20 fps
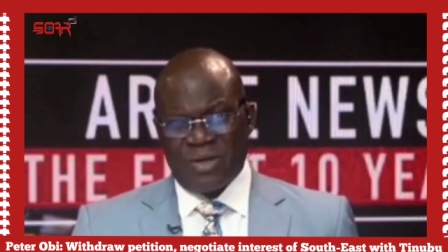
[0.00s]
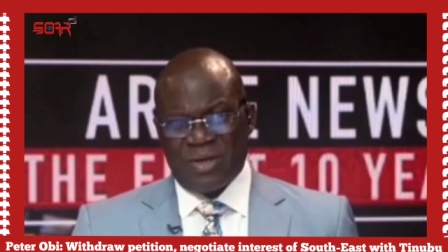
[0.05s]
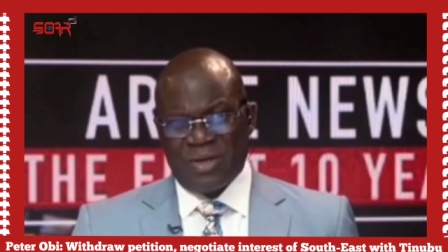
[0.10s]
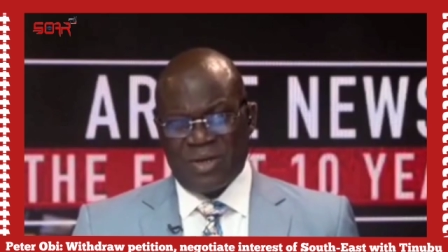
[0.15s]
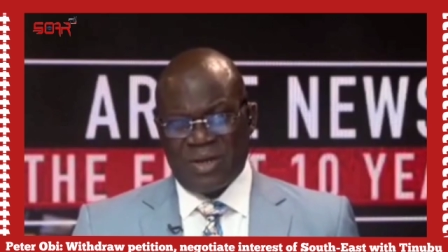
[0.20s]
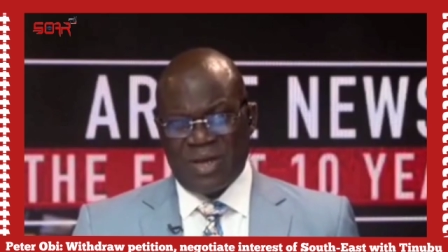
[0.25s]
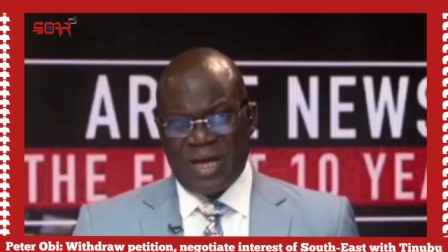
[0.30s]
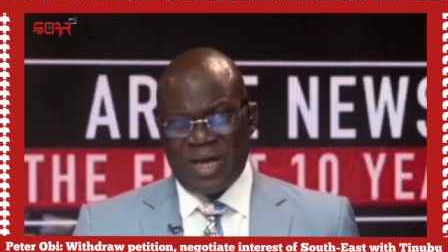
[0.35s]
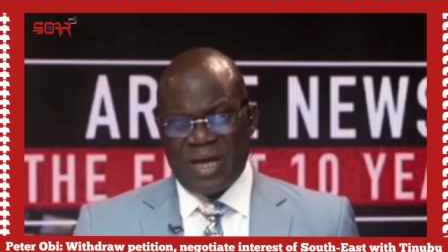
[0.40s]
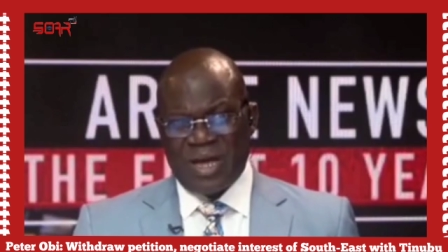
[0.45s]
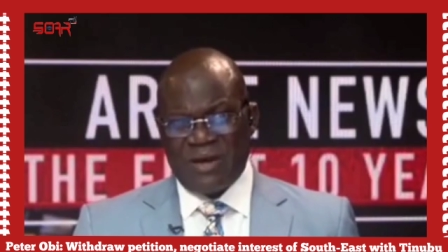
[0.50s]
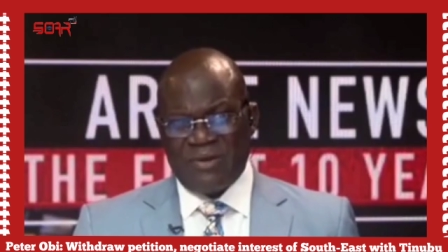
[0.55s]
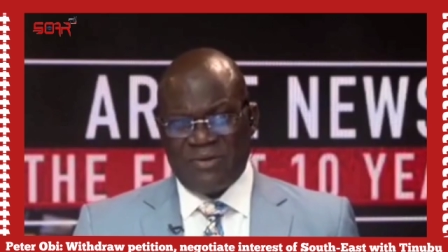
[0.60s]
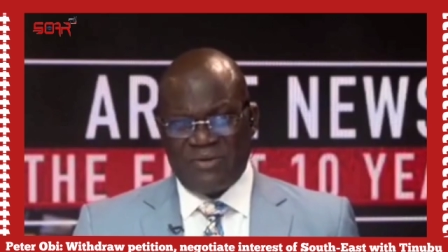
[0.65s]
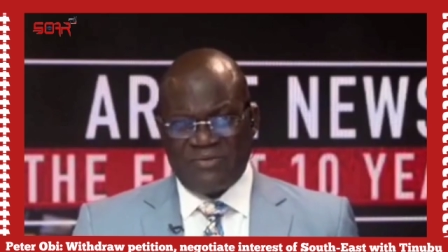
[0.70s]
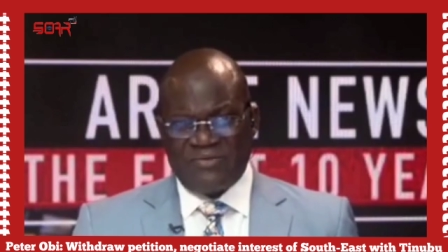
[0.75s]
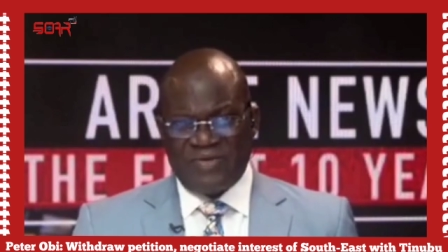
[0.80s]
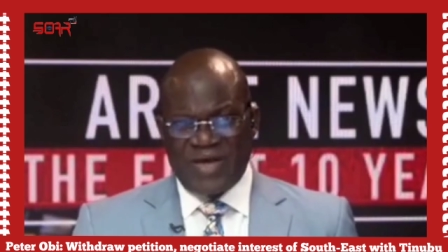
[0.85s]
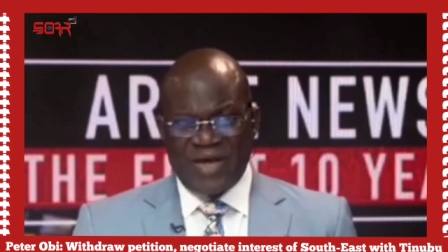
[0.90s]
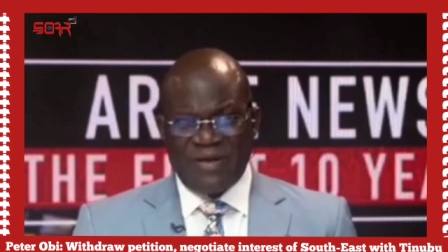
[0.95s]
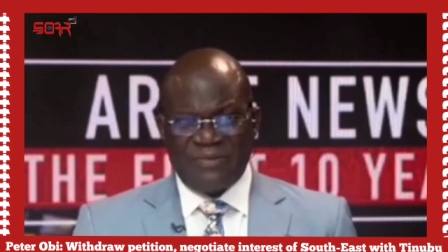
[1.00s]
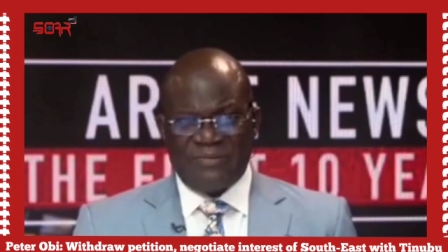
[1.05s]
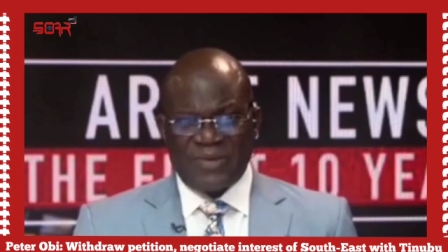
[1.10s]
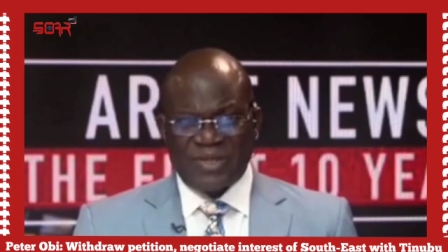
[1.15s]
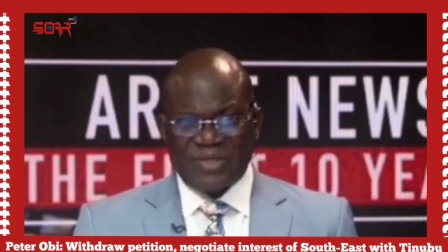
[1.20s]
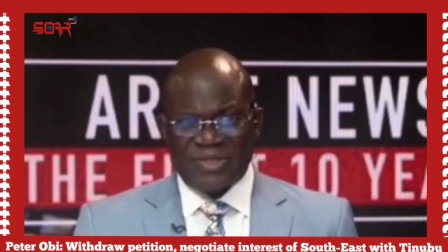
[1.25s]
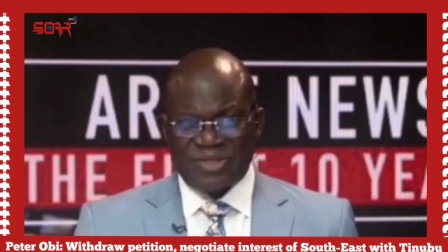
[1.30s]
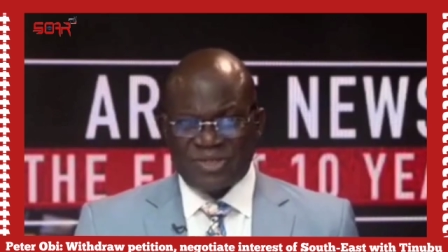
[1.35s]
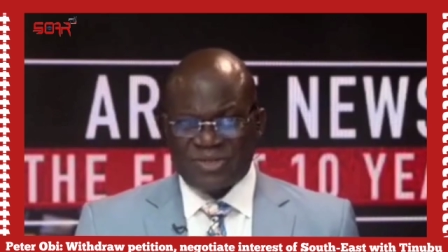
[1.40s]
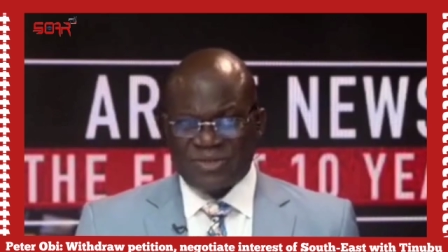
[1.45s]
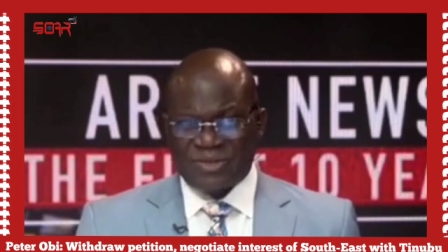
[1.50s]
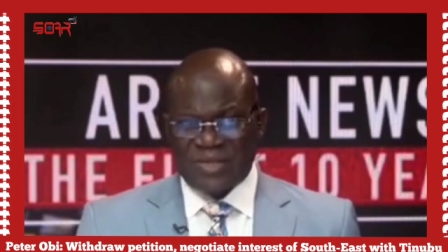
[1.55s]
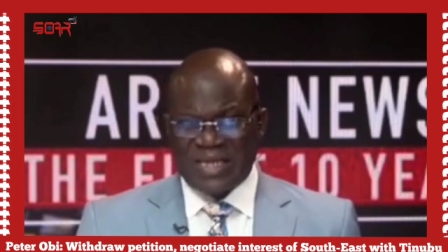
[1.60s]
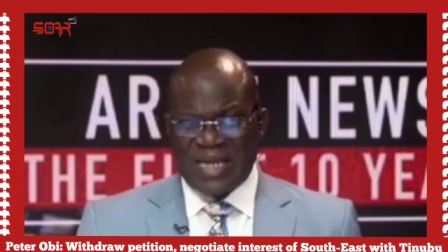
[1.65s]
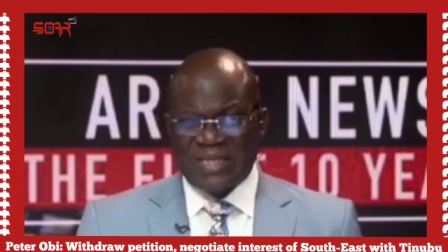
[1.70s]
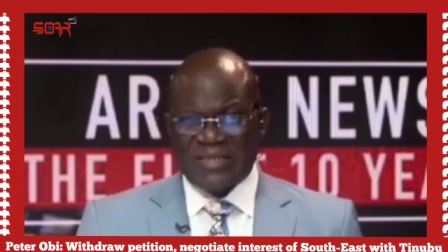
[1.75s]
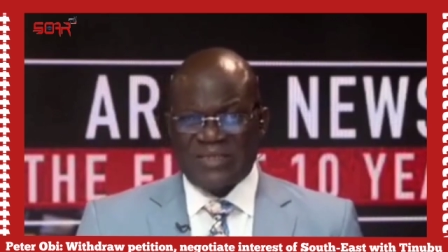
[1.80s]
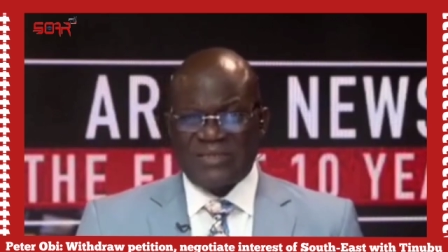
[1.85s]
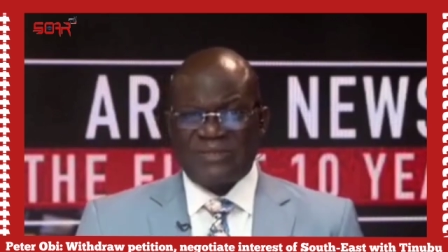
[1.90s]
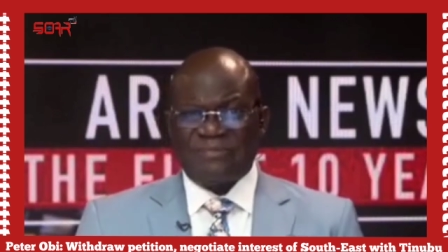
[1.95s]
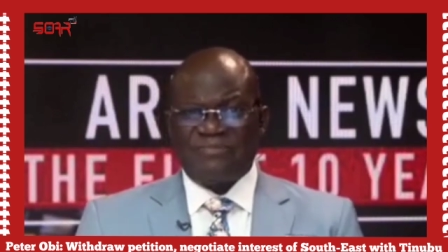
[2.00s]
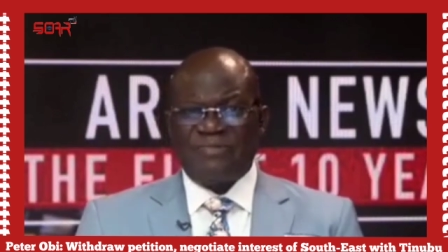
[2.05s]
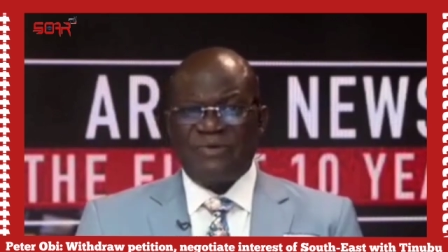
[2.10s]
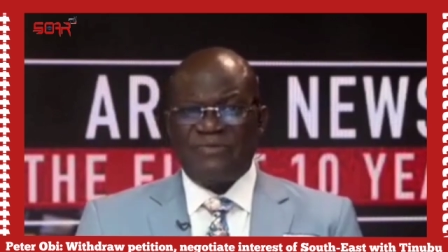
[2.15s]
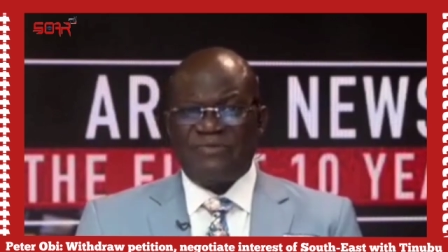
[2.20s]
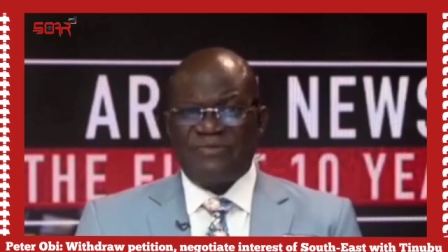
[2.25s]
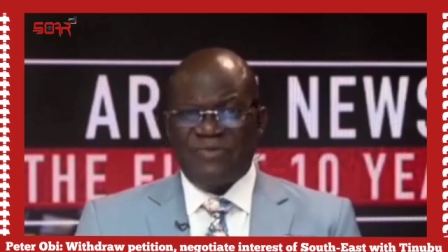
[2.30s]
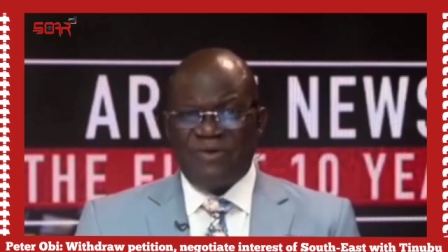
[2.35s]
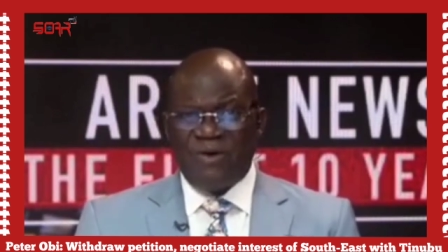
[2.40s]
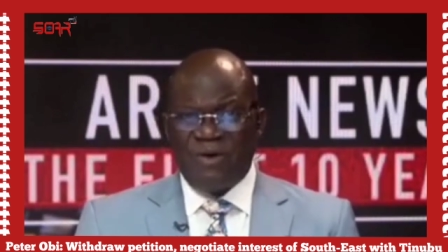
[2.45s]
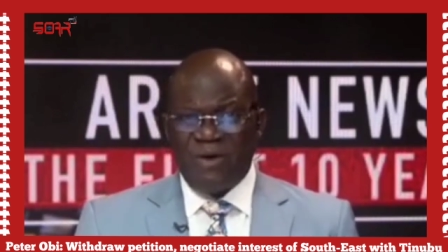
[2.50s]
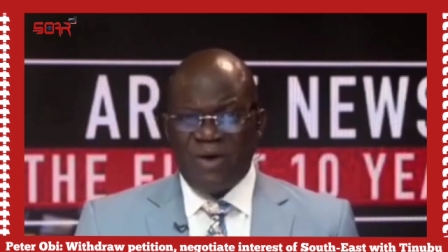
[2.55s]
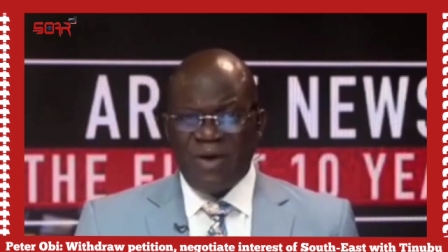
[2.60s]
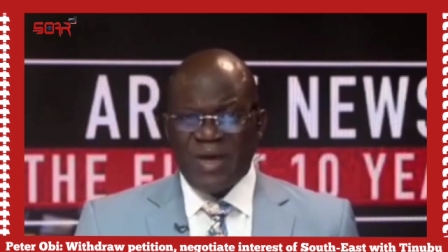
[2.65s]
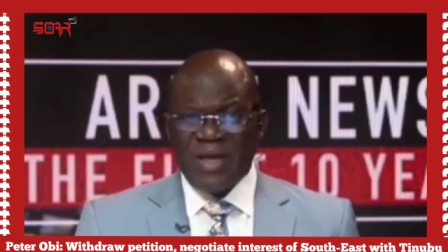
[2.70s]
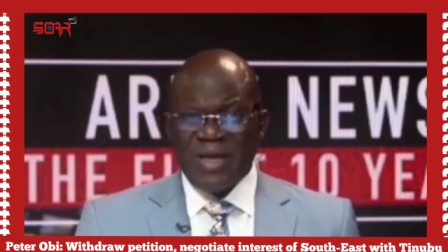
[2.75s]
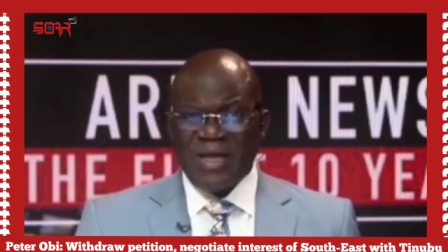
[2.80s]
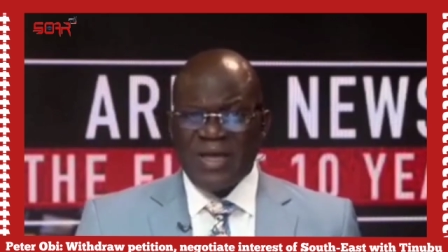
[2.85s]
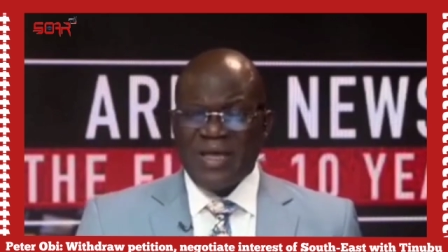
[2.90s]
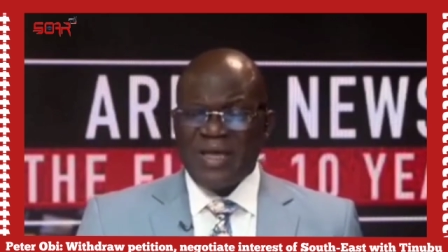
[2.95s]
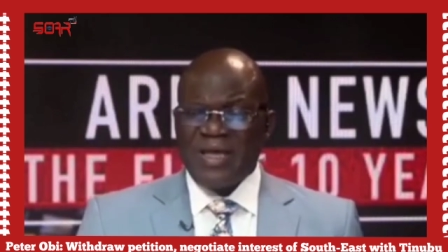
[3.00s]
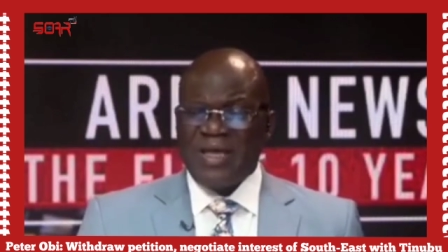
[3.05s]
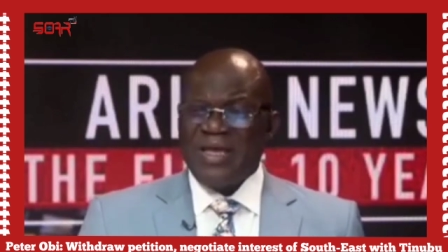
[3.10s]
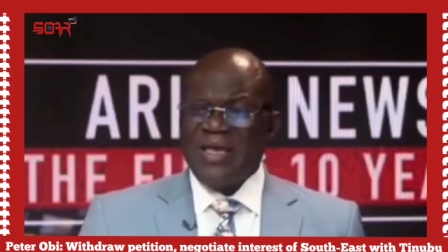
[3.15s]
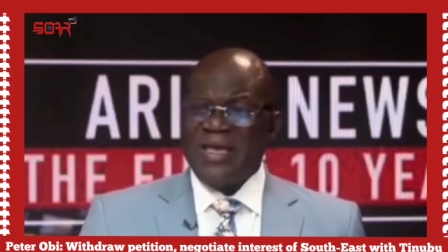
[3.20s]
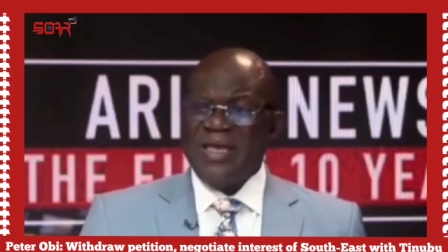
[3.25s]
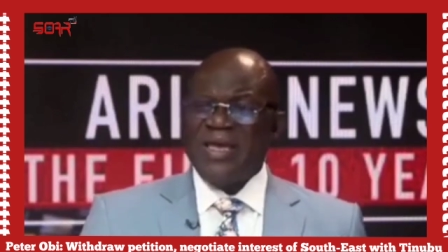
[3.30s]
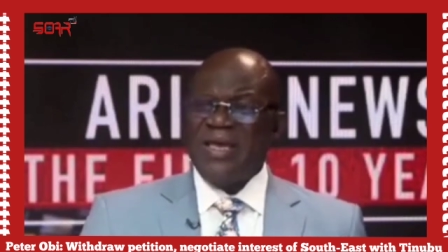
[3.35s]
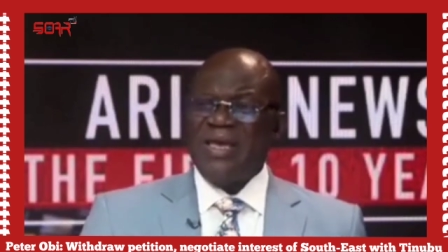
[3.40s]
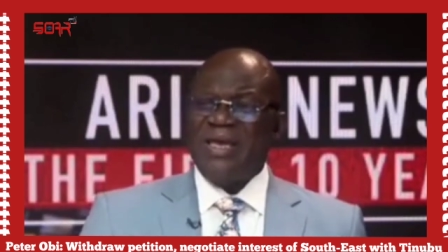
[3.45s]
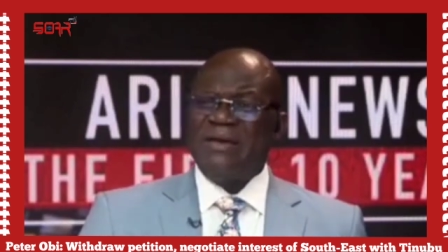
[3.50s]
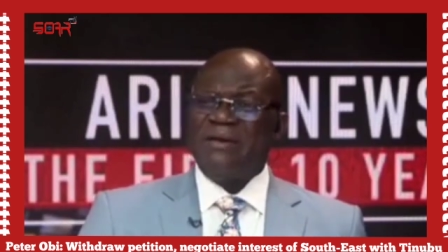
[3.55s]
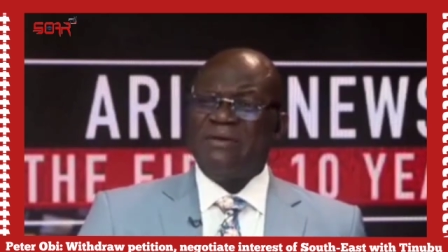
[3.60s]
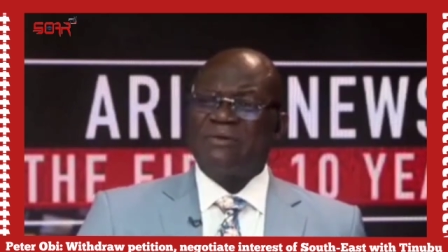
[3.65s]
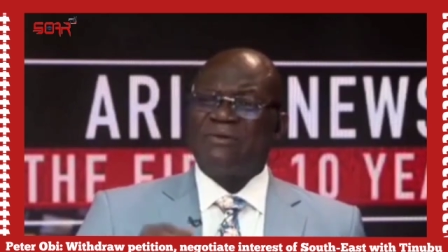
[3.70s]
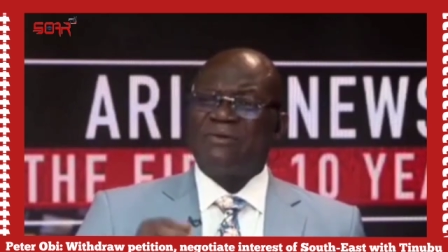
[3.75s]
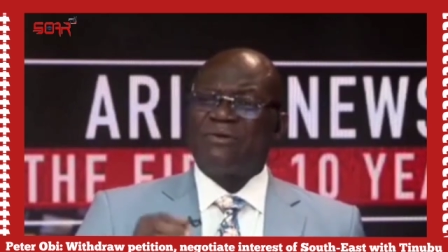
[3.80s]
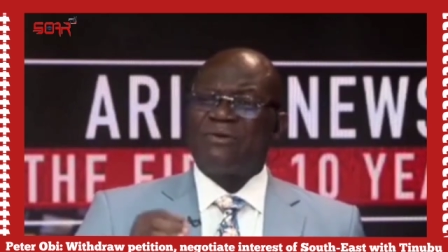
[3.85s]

uh, over a petition that is before a